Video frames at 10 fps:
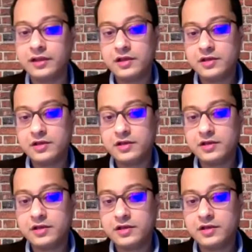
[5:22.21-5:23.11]
So if
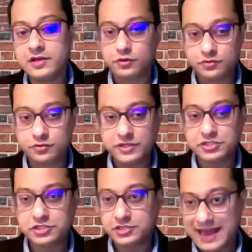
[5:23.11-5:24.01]
you
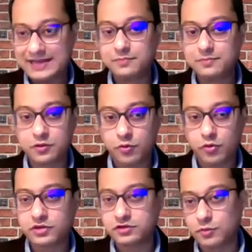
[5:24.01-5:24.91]
swish edible
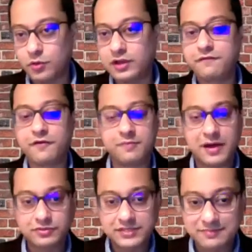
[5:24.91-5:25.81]
coconut oil for
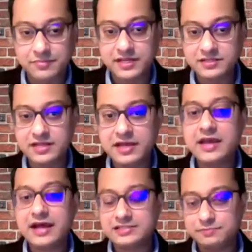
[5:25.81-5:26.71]
about 10 minutes
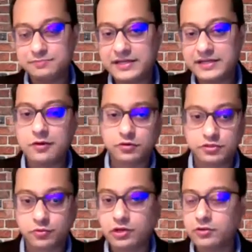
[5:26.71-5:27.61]
and spit out or
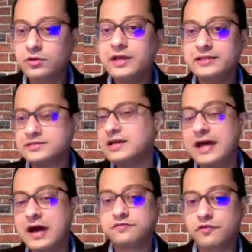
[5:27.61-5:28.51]
swallow, this
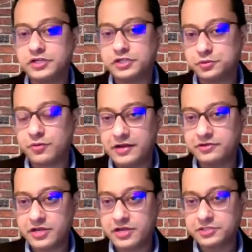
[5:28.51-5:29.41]
allows for tissue
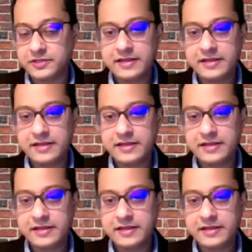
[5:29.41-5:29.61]
hydration.